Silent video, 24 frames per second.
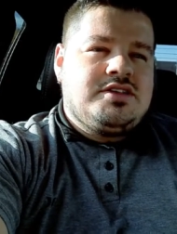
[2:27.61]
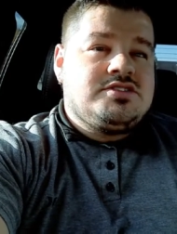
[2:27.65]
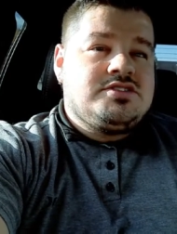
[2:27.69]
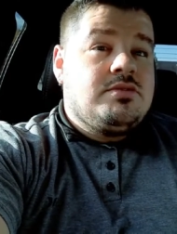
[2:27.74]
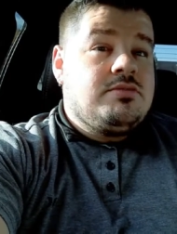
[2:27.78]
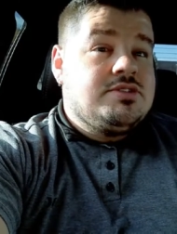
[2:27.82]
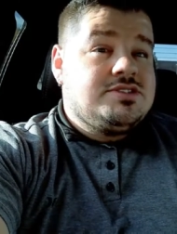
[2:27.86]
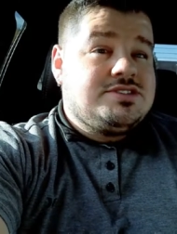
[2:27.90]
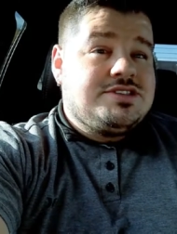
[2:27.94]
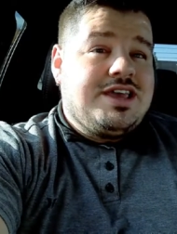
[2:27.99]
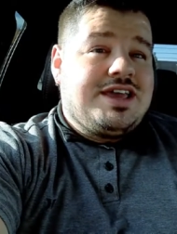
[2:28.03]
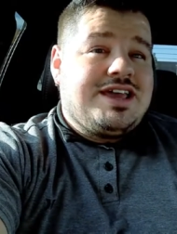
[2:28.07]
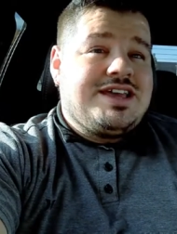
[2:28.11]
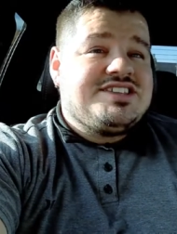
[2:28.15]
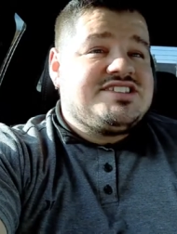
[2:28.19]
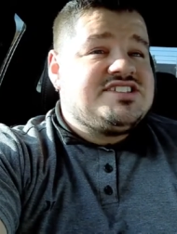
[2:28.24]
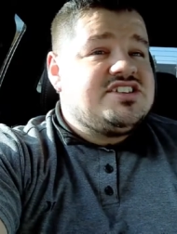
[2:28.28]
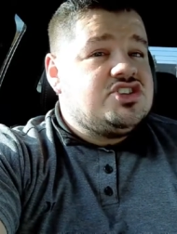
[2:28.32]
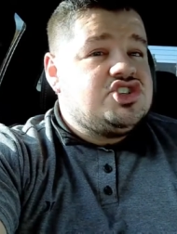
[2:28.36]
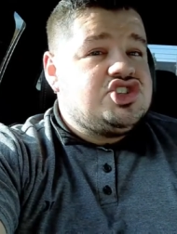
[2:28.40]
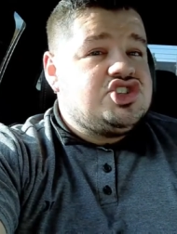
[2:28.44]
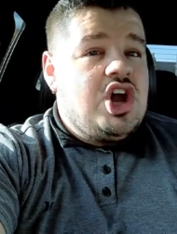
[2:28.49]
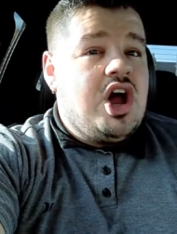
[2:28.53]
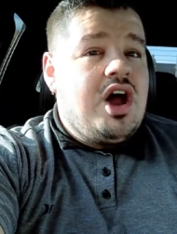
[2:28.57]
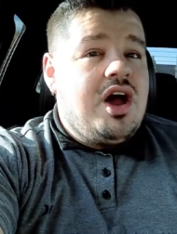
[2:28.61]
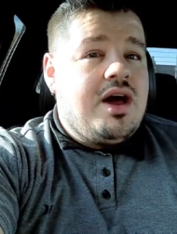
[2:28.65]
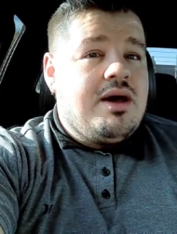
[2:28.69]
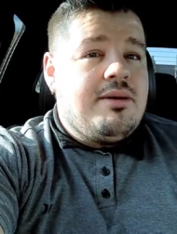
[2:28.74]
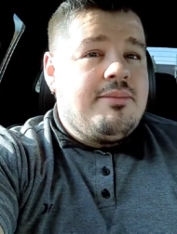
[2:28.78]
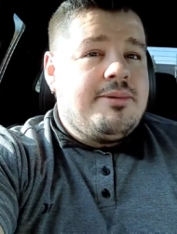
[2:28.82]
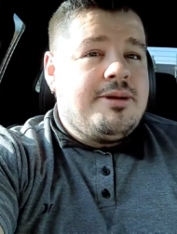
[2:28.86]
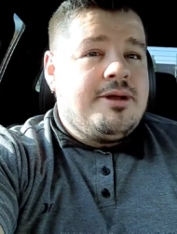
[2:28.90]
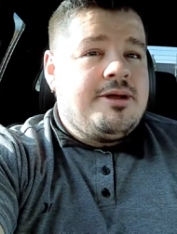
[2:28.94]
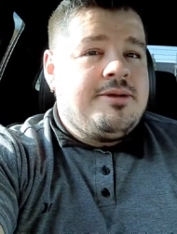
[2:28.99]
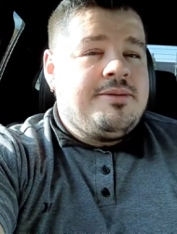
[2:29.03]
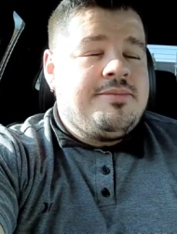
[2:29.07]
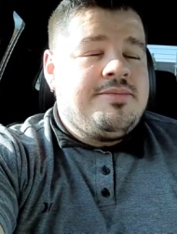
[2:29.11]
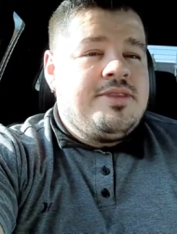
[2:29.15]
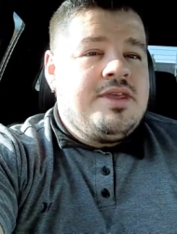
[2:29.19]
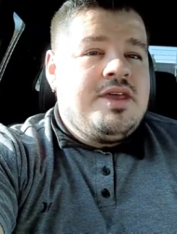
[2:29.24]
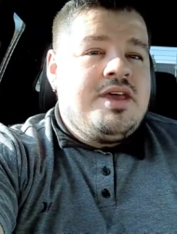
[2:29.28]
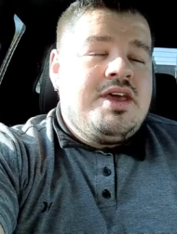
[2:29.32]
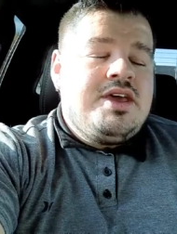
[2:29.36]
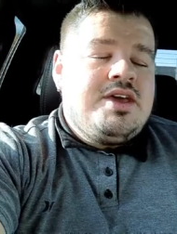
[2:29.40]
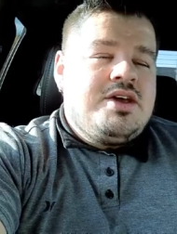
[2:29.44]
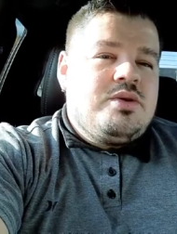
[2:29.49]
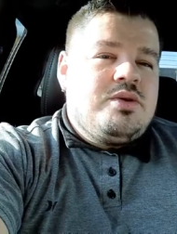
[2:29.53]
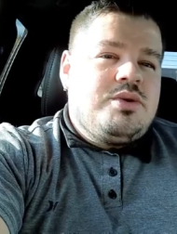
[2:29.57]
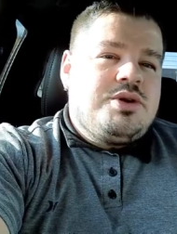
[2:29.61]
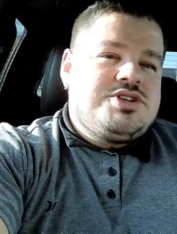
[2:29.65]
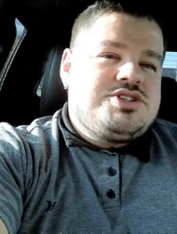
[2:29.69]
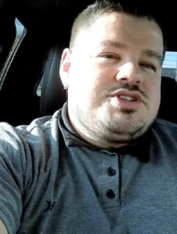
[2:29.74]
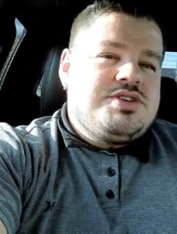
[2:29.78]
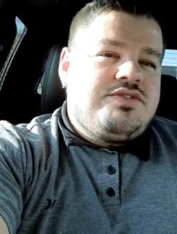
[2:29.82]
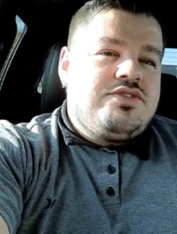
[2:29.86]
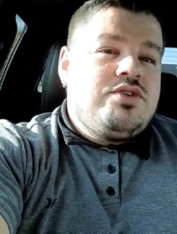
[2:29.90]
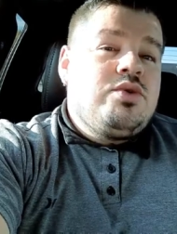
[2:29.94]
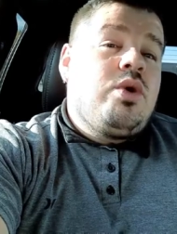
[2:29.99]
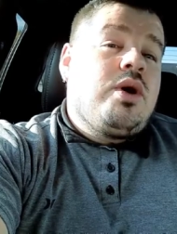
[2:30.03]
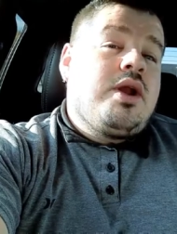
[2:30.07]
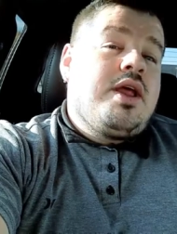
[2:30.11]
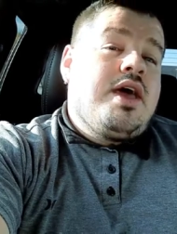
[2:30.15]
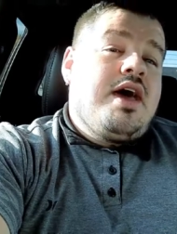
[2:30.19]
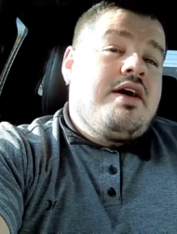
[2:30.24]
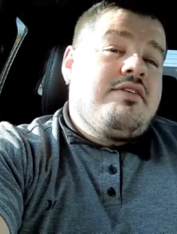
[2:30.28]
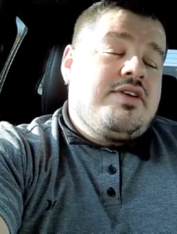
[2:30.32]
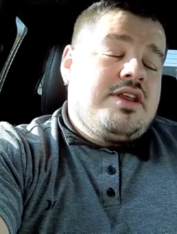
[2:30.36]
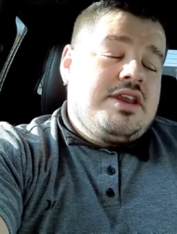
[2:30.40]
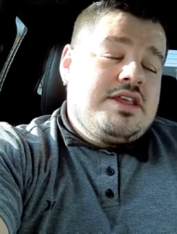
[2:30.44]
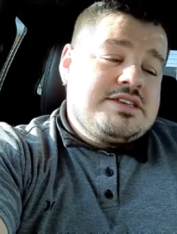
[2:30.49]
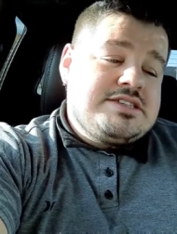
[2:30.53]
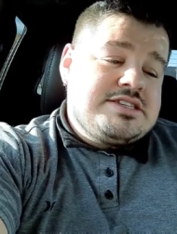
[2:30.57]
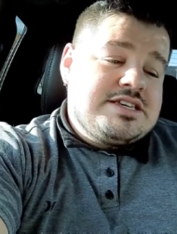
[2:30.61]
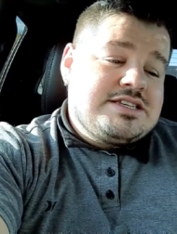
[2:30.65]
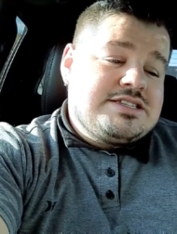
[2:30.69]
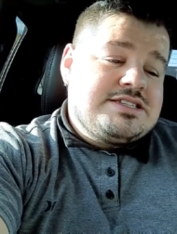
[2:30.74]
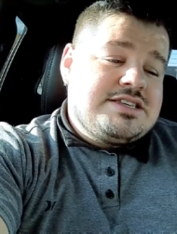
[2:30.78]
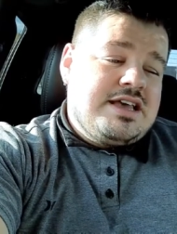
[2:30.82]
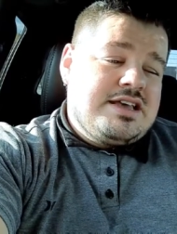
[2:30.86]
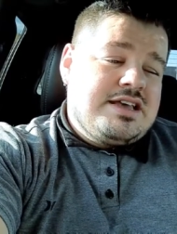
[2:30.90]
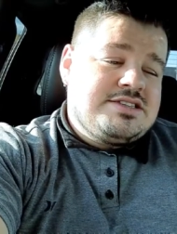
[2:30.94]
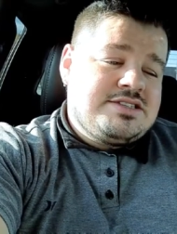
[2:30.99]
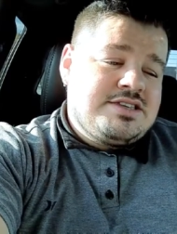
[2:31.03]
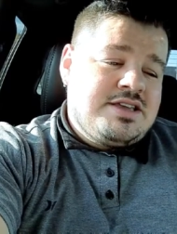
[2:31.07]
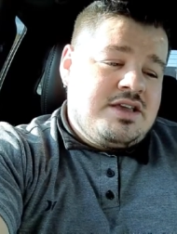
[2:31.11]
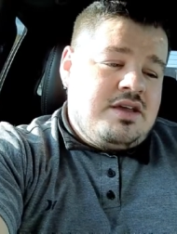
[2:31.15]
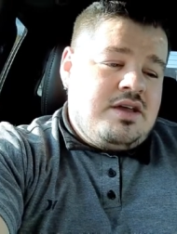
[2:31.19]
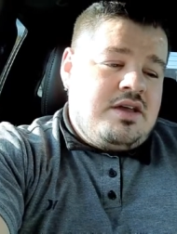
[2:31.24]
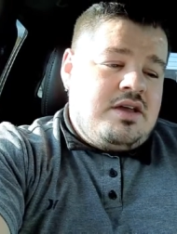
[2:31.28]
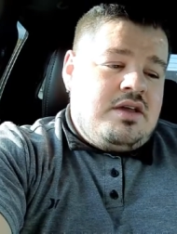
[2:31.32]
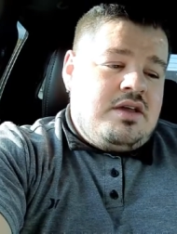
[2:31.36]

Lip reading: It's almost like it's a job, which if you want to have any success,